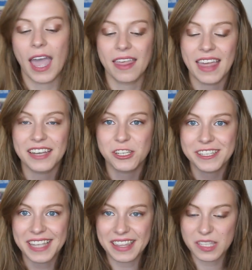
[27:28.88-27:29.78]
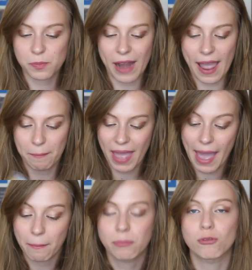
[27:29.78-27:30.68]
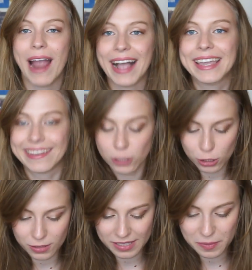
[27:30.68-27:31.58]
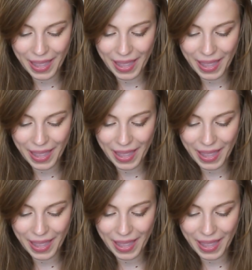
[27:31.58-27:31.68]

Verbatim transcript: And then she sent this package.